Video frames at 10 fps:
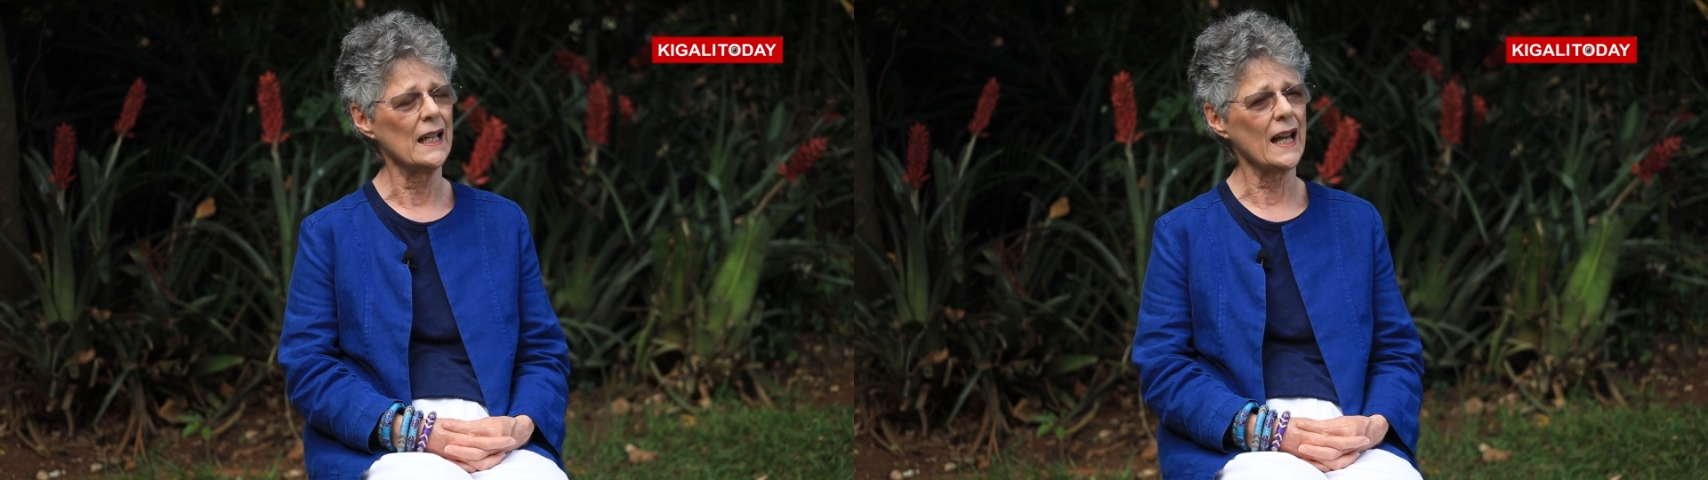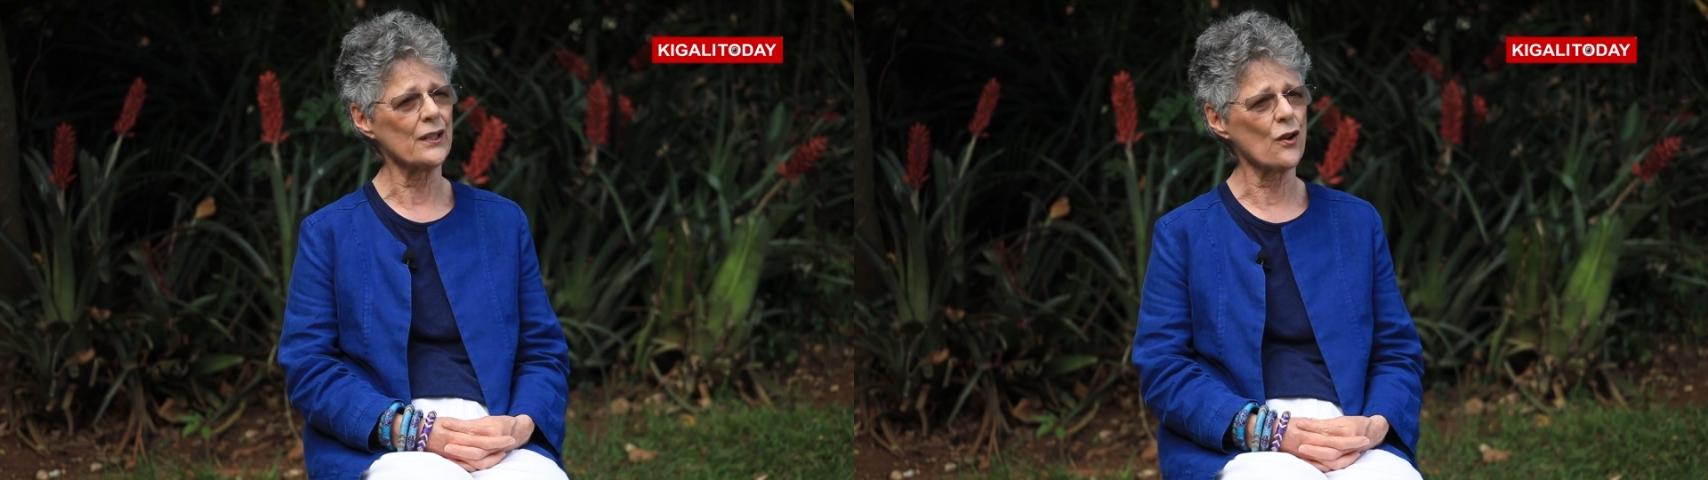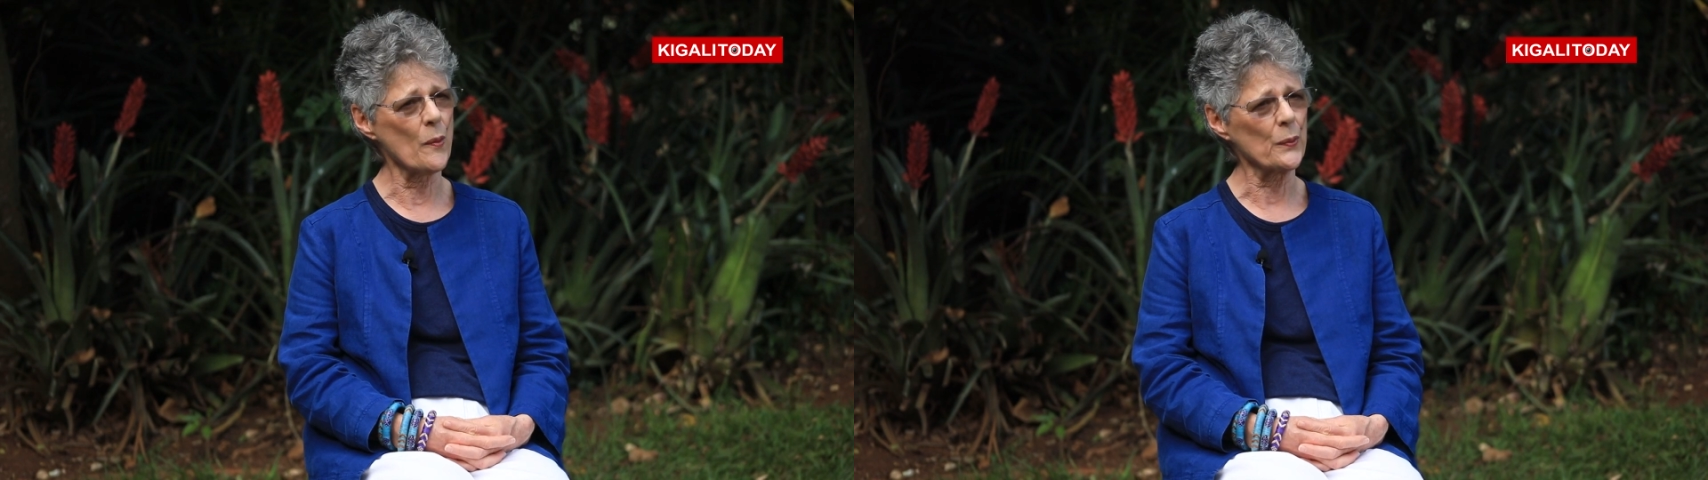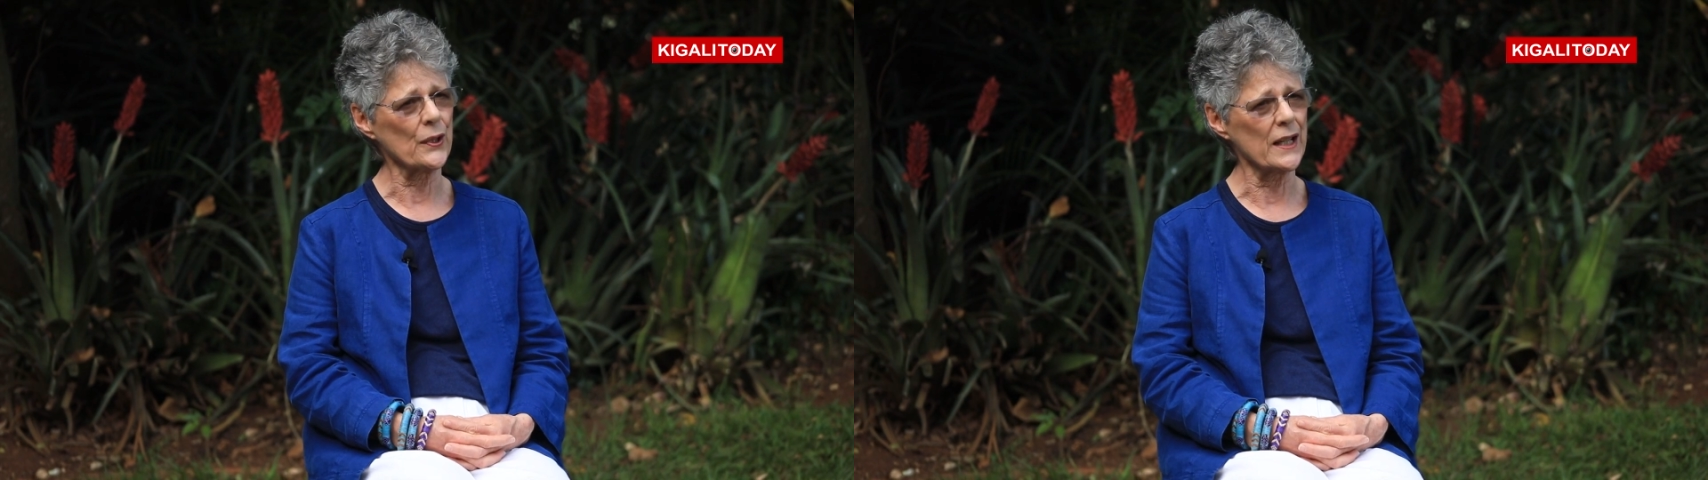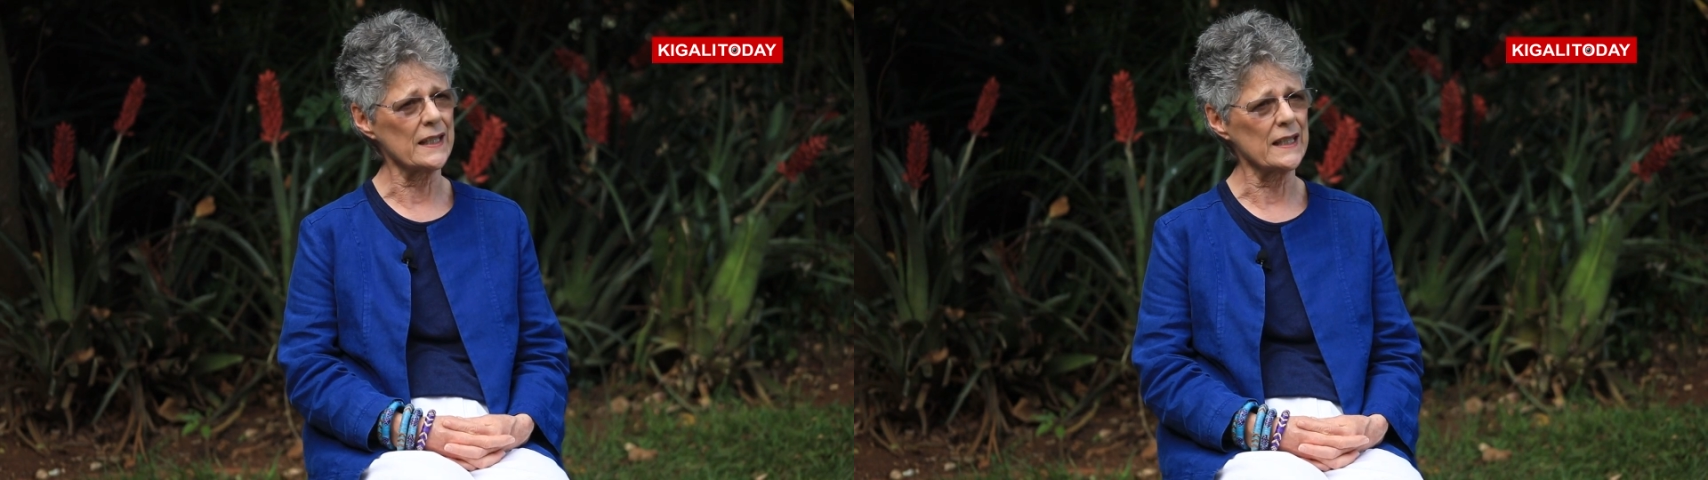had
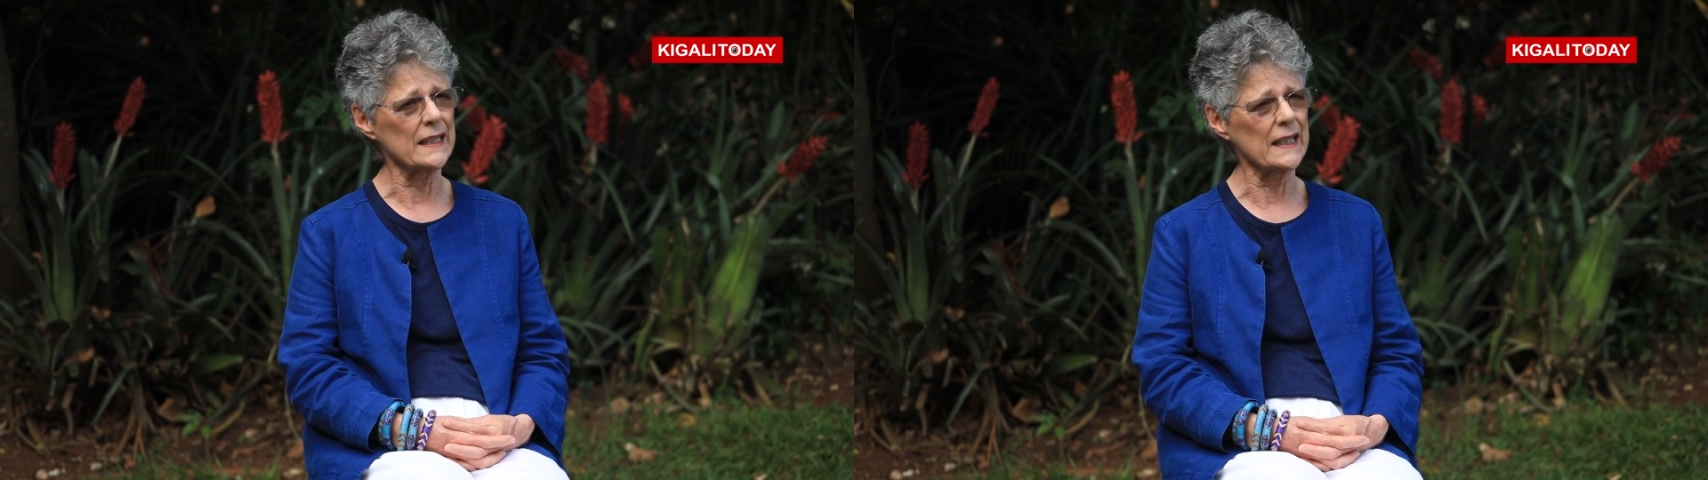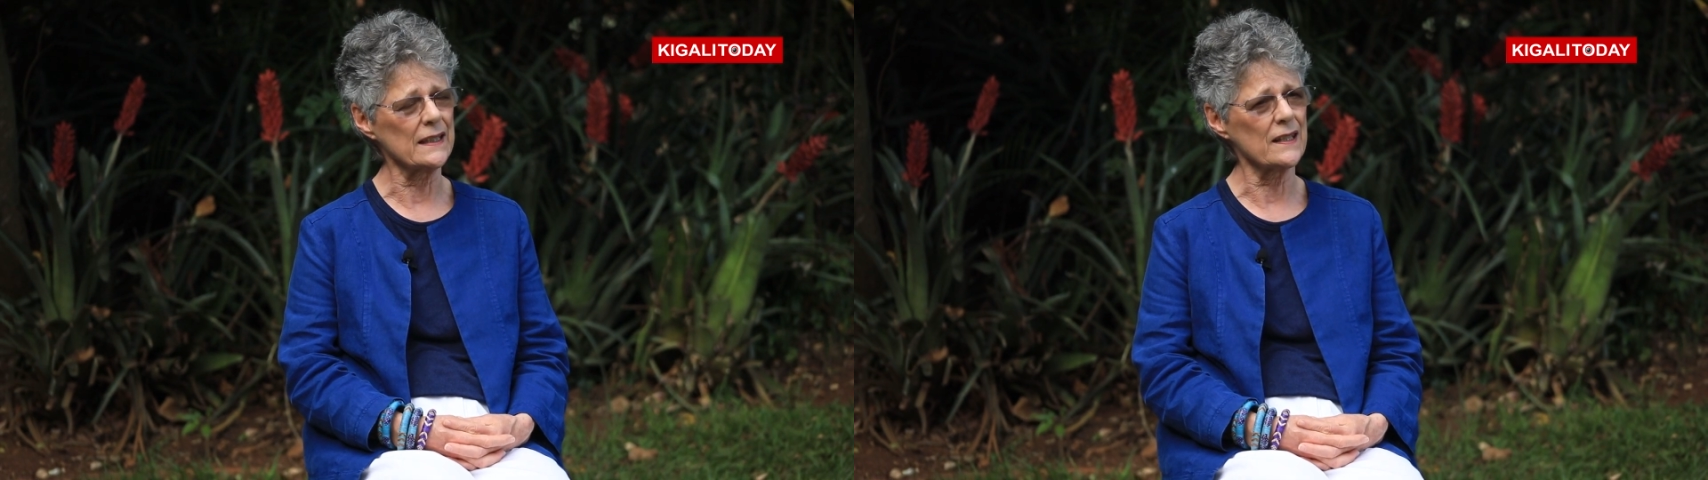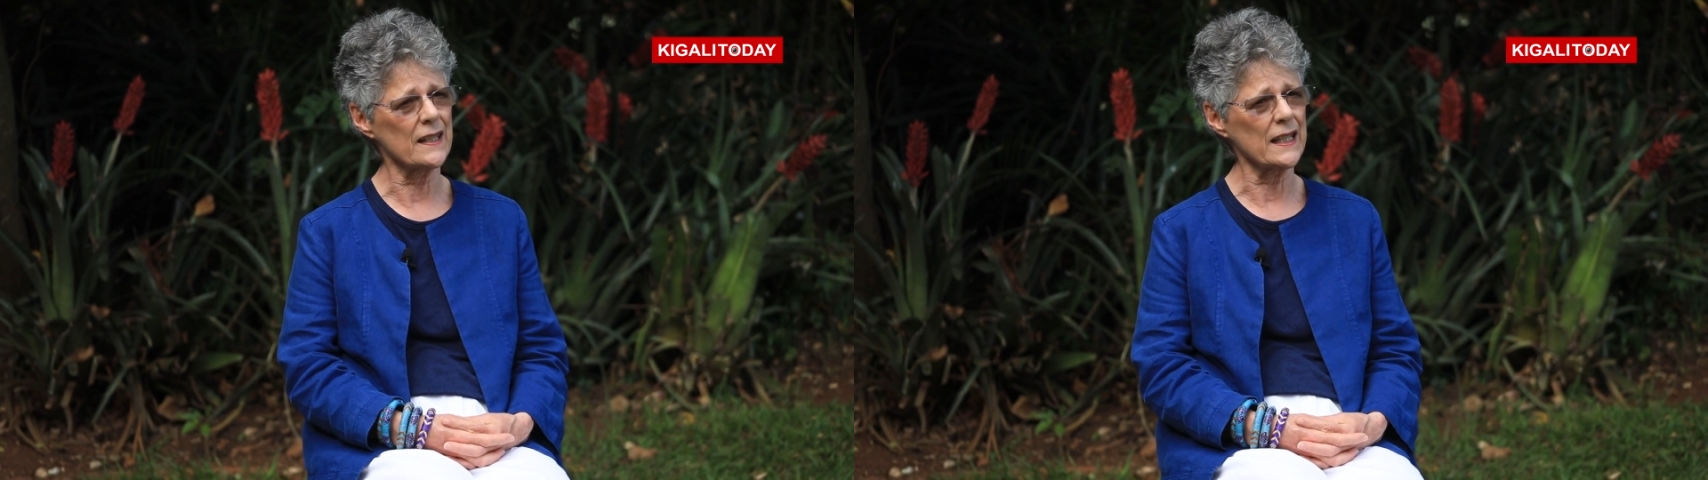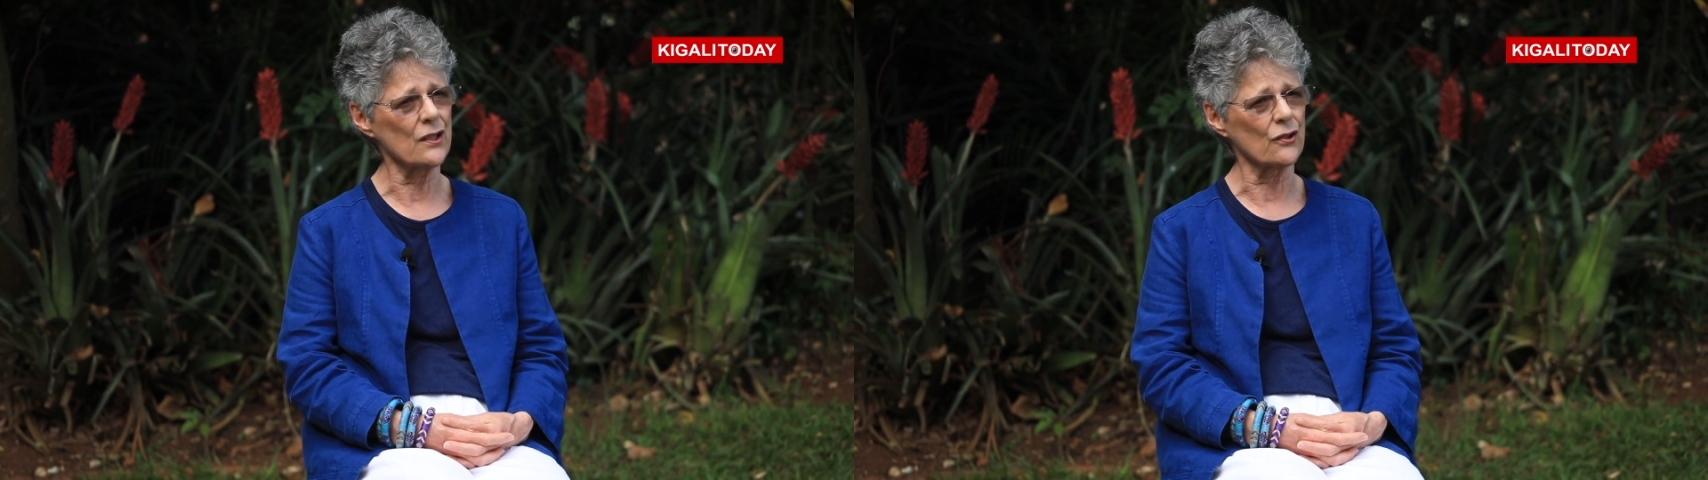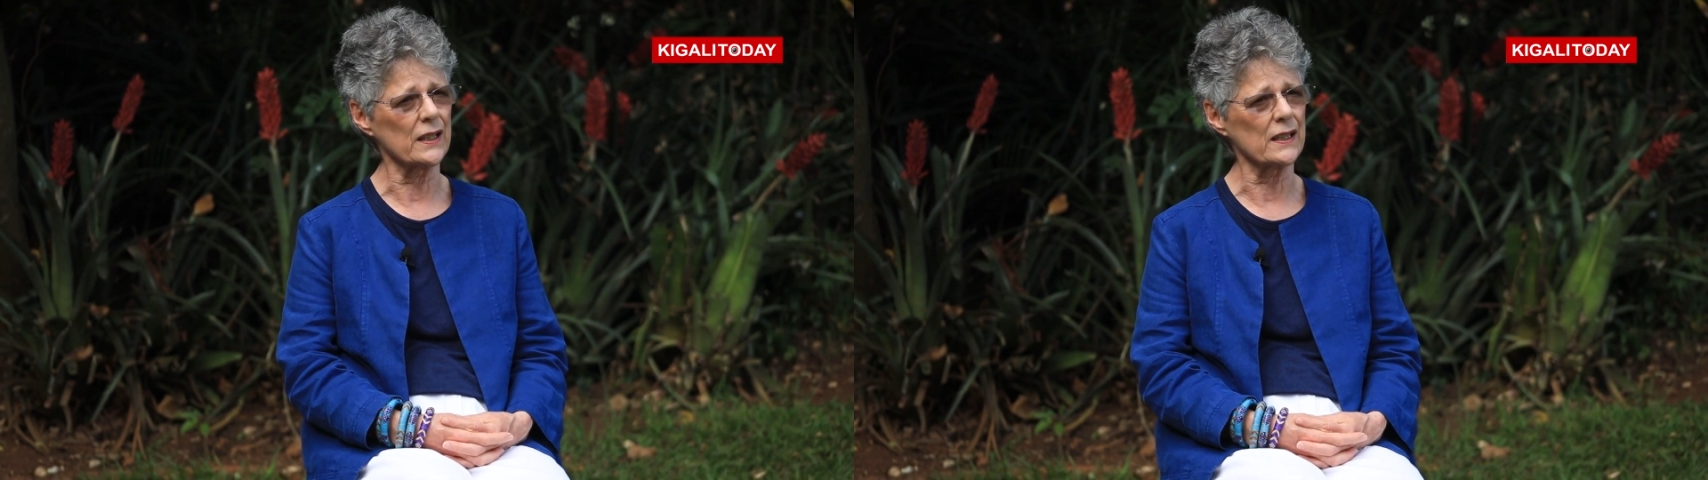operated in
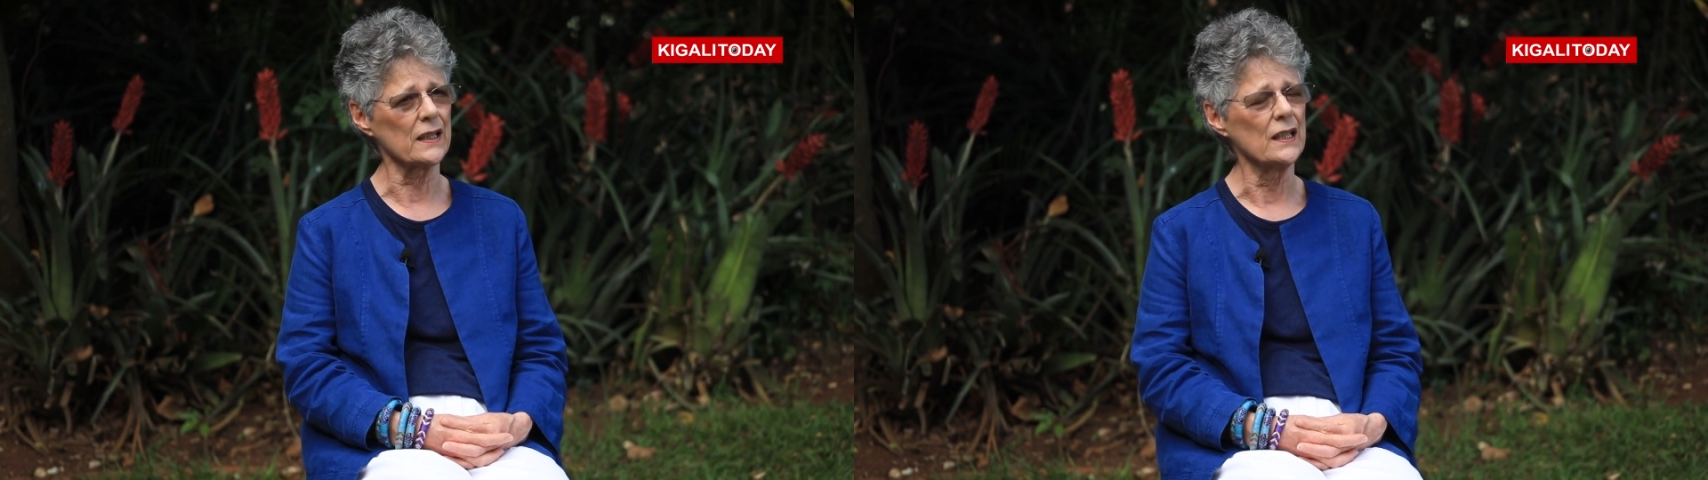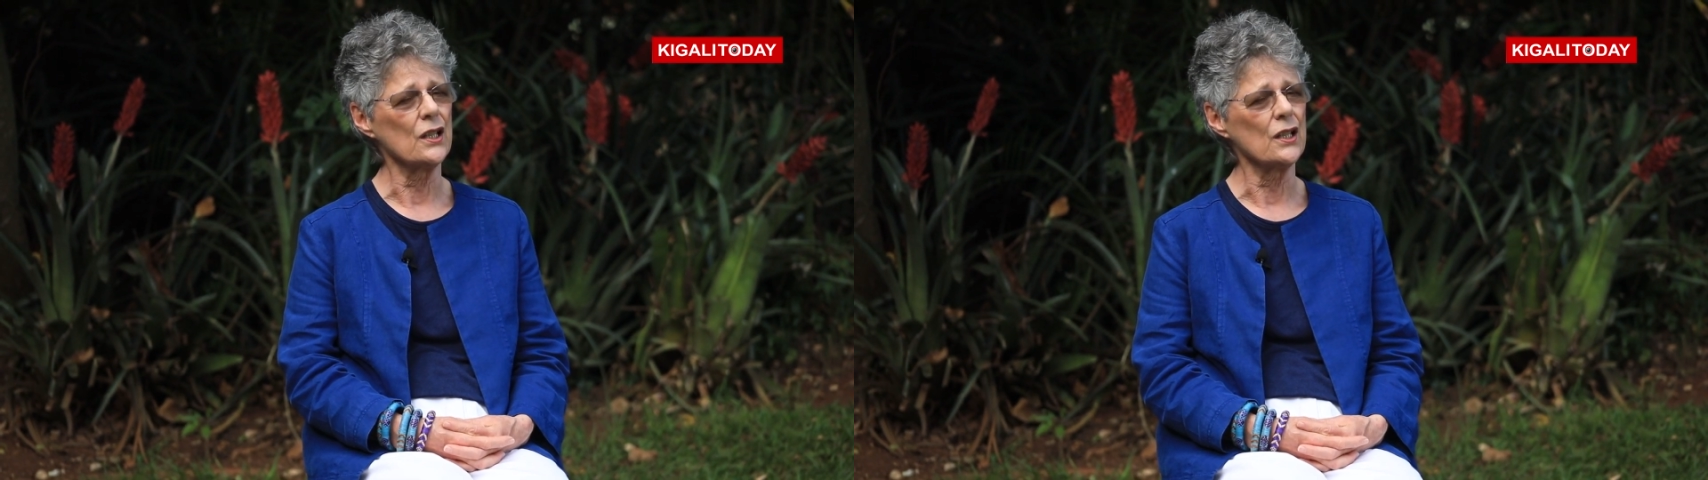secret